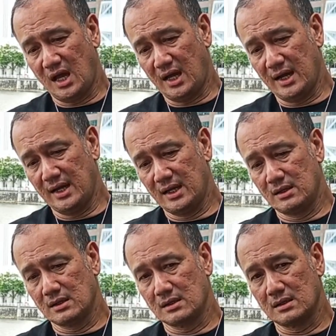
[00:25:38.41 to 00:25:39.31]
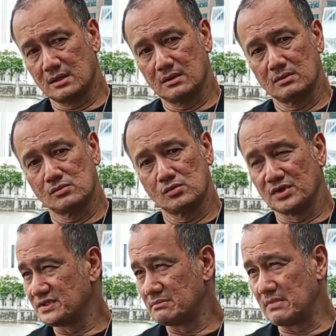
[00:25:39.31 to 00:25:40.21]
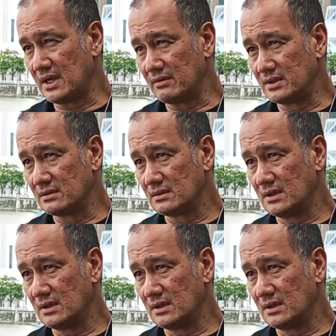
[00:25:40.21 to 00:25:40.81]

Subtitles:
I wasn't married.